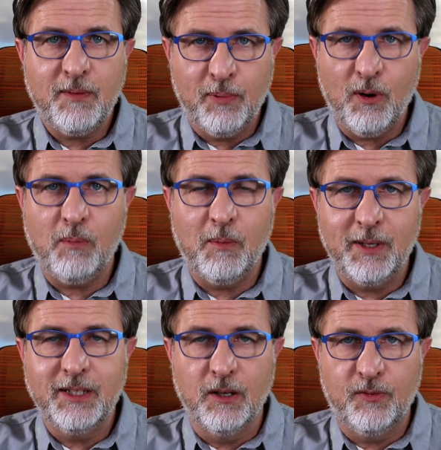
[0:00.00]

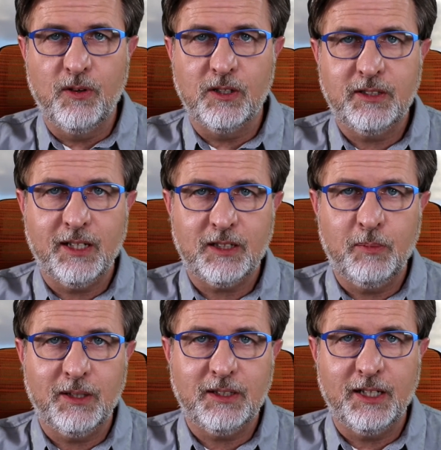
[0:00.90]
Probably their first
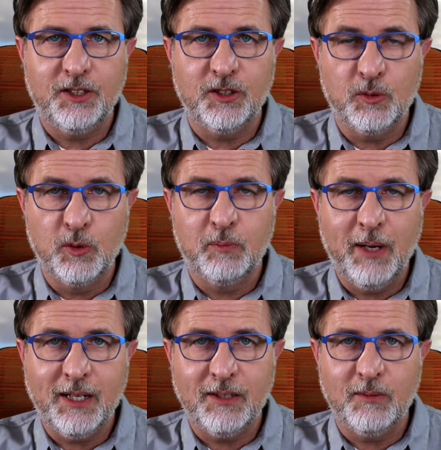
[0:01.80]
expectations was
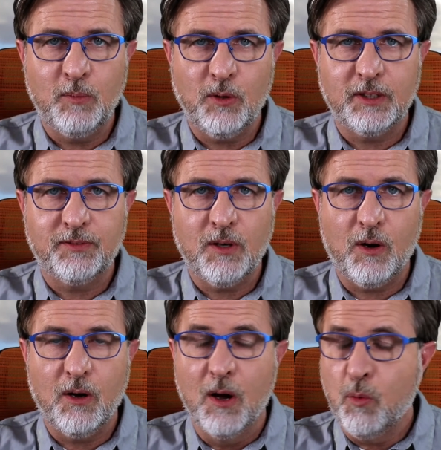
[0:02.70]
better than what they've got.